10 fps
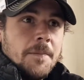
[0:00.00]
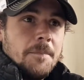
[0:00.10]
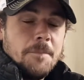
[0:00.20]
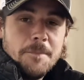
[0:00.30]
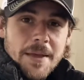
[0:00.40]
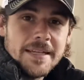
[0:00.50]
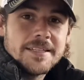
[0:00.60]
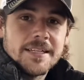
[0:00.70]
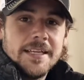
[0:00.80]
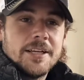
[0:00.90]

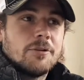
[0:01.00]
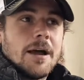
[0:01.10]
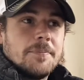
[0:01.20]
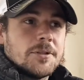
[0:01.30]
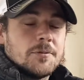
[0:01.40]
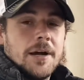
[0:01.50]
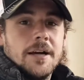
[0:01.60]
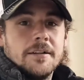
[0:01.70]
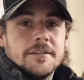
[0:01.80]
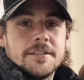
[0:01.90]
mentally crap as
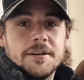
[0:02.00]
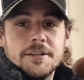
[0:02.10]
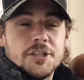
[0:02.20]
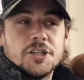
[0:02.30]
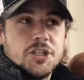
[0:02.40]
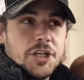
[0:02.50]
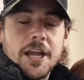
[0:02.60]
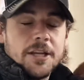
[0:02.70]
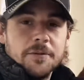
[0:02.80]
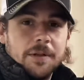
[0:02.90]
well. So I just
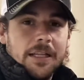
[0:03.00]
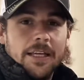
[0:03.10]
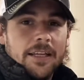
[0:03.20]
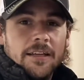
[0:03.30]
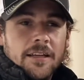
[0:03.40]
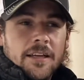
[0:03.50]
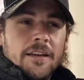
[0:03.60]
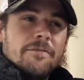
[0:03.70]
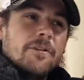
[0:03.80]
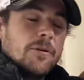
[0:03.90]
genuinely
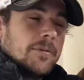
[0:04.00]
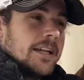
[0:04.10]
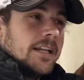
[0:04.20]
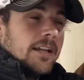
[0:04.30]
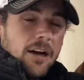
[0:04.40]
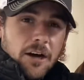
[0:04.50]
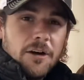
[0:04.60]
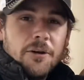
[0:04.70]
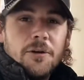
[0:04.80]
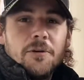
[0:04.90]
feel really
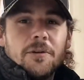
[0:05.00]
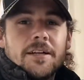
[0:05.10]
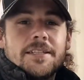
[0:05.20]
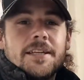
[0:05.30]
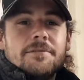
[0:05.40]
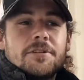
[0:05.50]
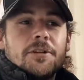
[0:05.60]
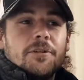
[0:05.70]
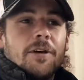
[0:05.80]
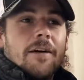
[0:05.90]
low. I seem
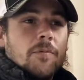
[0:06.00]
to have a